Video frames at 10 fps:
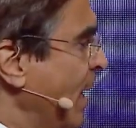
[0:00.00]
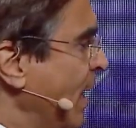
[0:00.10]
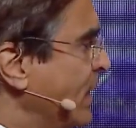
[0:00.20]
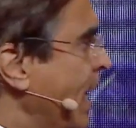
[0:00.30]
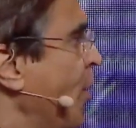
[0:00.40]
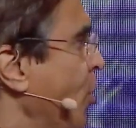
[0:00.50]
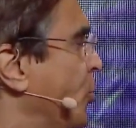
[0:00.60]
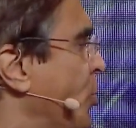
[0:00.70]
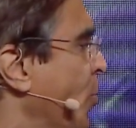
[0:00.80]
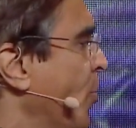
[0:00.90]

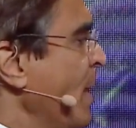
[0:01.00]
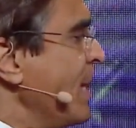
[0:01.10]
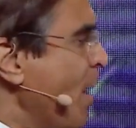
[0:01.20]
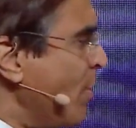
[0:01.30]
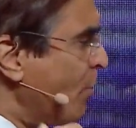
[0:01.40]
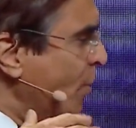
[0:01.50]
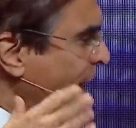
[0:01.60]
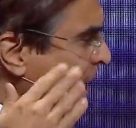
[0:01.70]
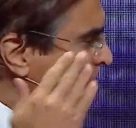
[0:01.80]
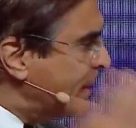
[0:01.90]
Generoso, now that we
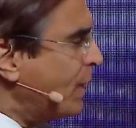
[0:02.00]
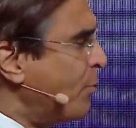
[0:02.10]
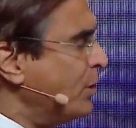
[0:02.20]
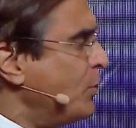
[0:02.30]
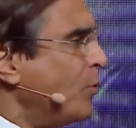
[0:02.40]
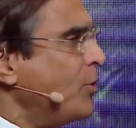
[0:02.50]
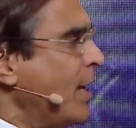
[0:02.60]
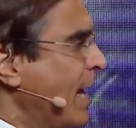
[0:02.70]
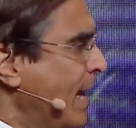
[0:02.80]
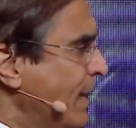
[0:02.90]
can sequence
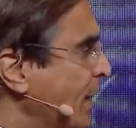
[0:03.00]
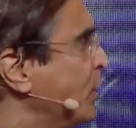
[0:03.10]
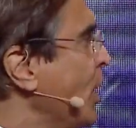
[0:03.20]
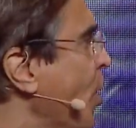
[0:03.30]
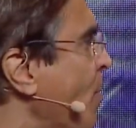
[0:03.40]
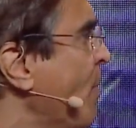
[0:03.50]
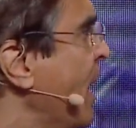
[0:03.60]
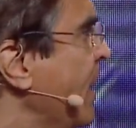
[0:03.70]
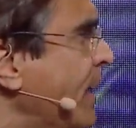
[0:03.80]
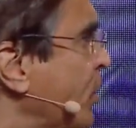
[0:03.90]
the genome,
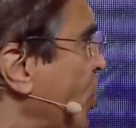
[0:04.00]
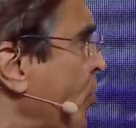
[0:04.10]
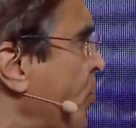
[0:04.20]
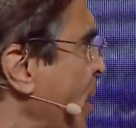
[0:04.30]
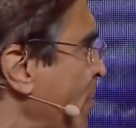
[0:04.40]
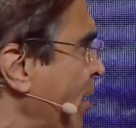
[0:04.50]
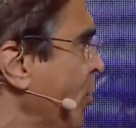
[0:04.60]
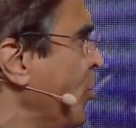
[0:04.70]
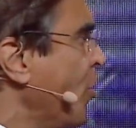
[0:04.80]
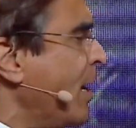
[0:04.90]
and it is not $3
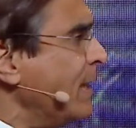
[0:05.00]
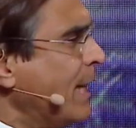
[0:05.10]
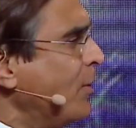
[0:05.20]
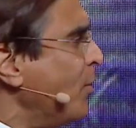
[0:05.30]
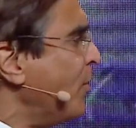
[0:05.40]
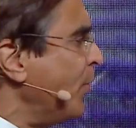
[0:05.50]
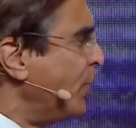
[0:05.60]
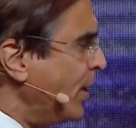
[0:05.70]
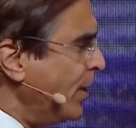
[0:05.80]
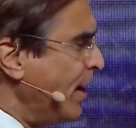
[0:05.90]
billion and not
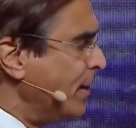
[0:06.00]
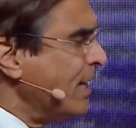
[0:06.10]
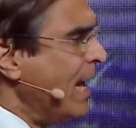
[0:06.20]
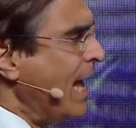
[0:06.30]
13 years,